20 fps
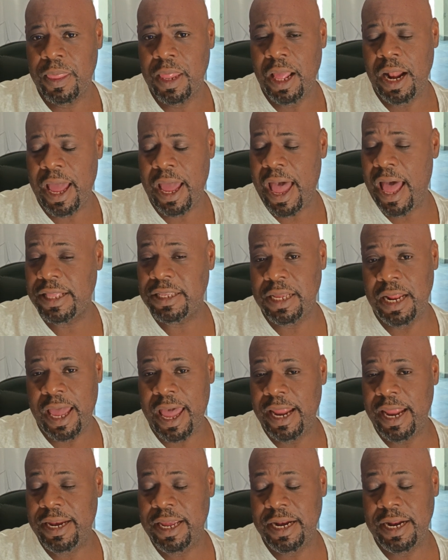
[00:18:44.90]
Like
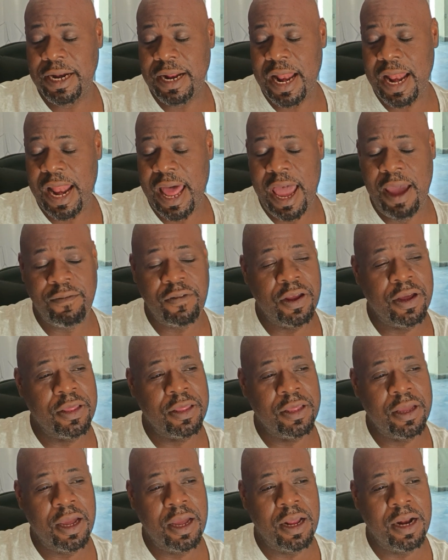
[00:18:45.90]
I did in a live
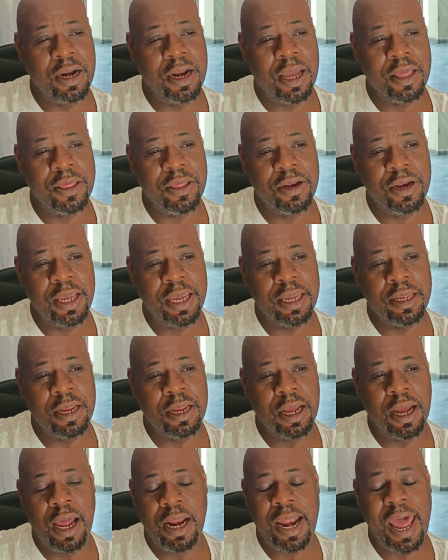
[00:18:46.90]
the other day,
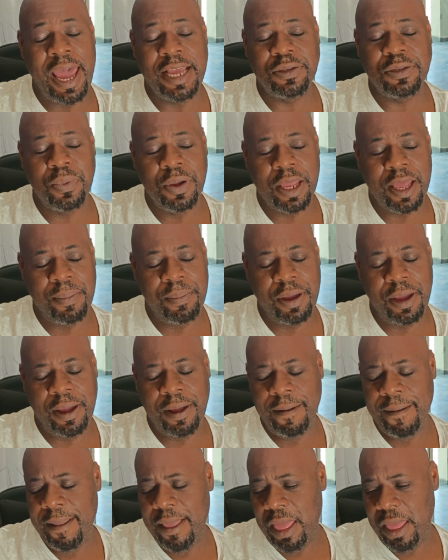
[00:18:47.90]
last week, I mean.
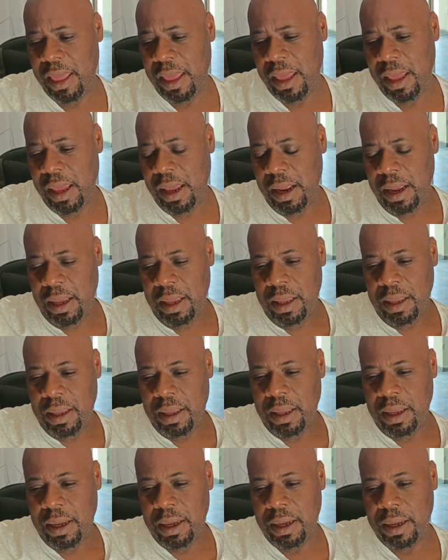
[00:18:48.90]

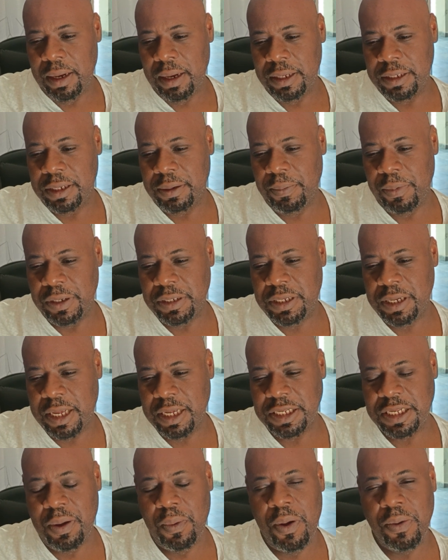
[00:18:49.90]

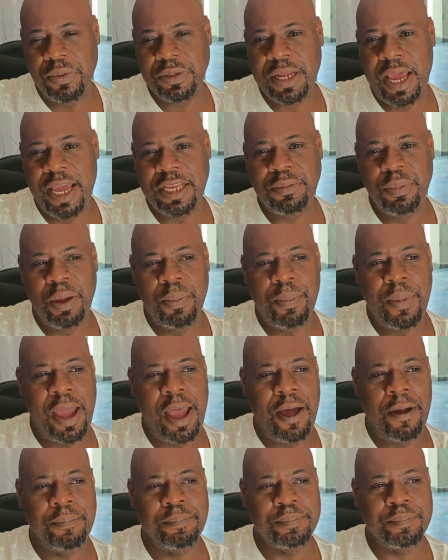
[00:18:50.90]
Because someone was asking me
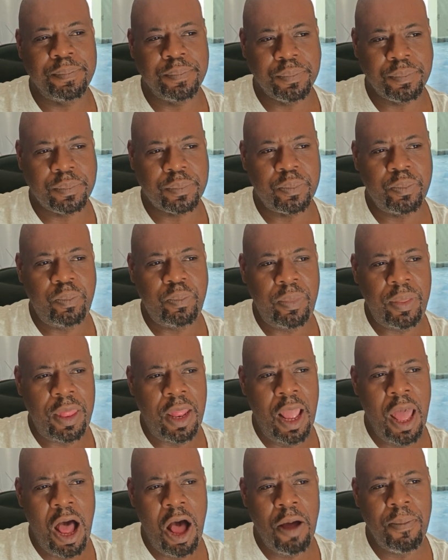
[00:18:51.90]
about,
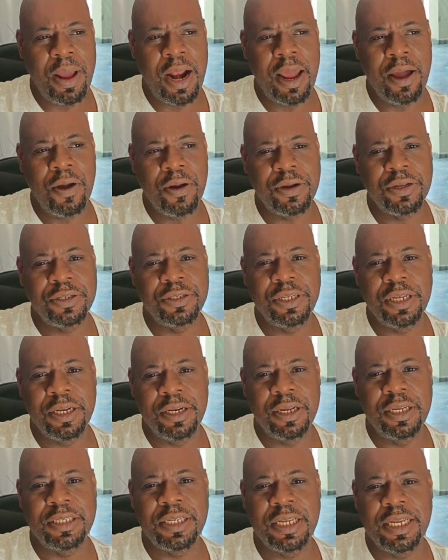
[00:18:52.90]
oh man, I heard
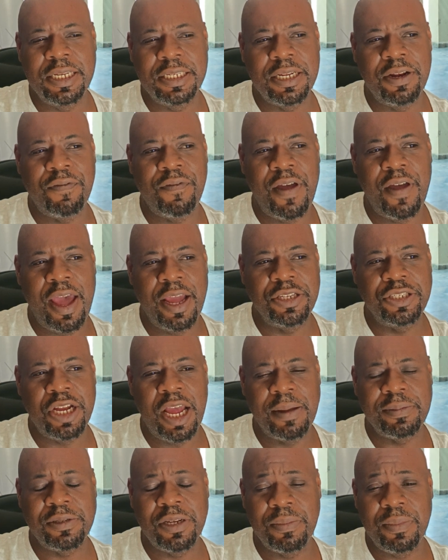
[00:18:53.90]
it's easy to find
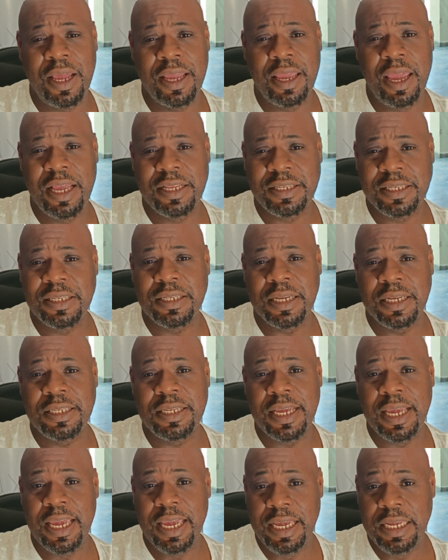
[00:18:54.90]
jobs. I'm like, yes,
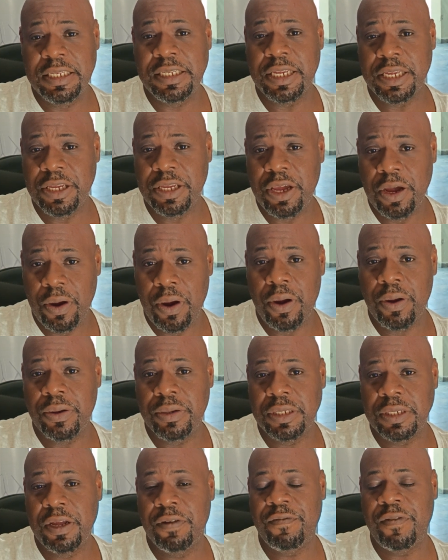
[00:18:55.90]
it's easier
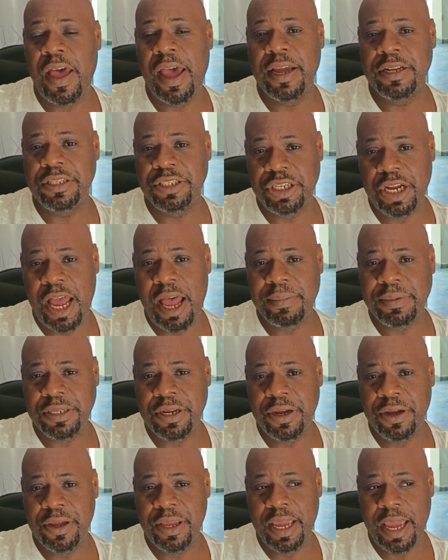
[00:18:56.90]
to find jobs
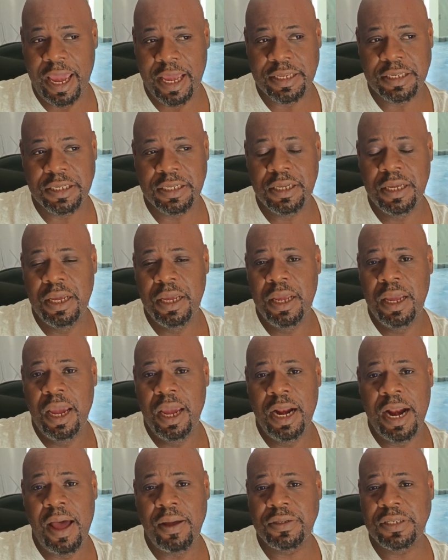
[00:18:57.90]
there, yes.
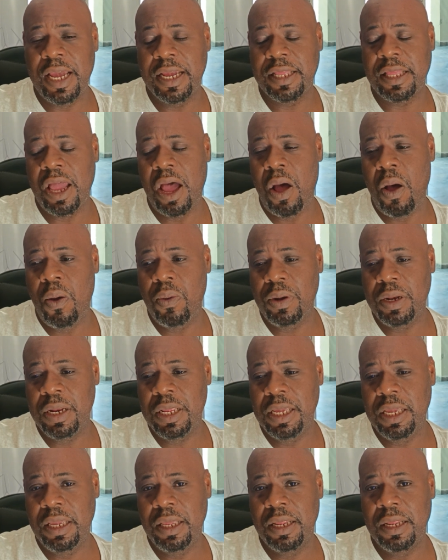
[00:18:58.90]
And I was like, the
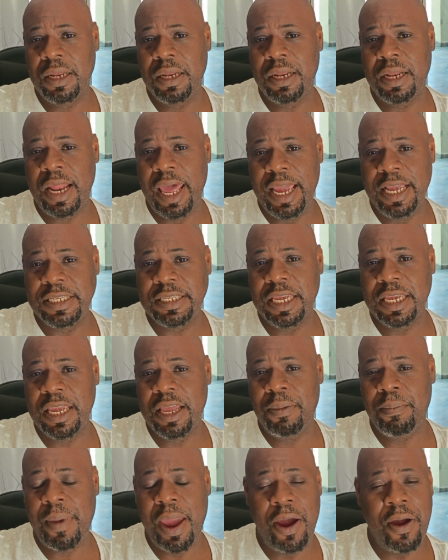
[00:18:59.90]
only lazy
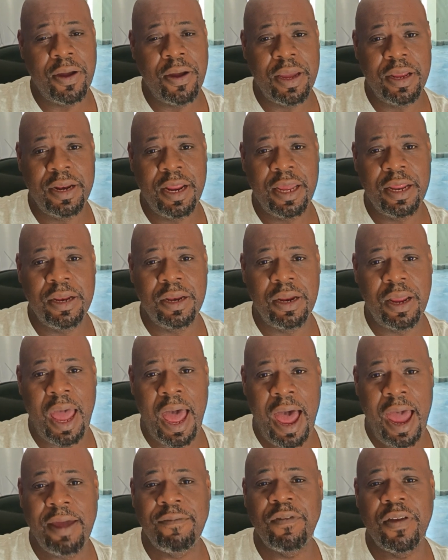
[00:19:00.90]
American that
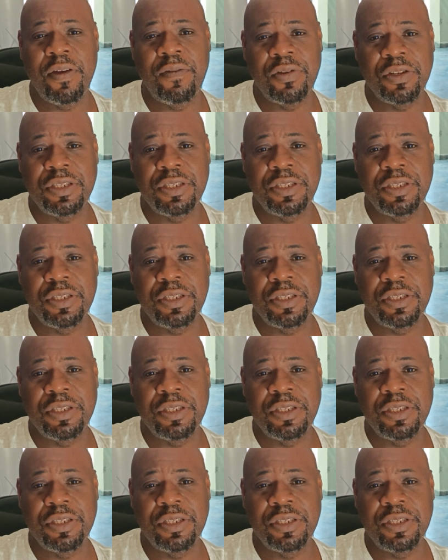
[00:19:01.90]
I've ever